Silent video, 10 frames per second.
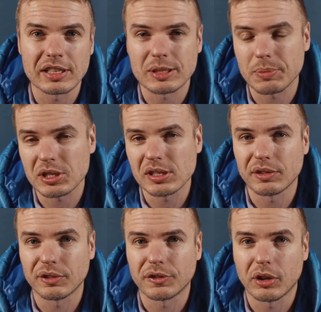especially if
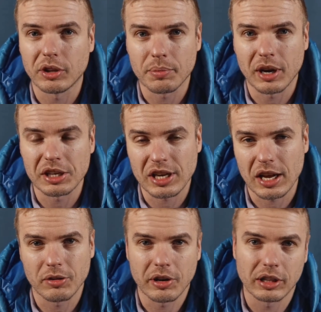you're following my
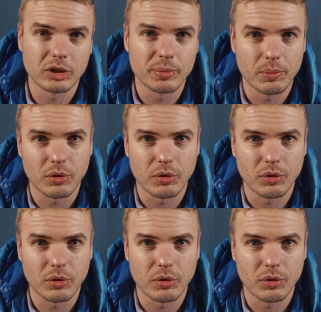channel and a little bit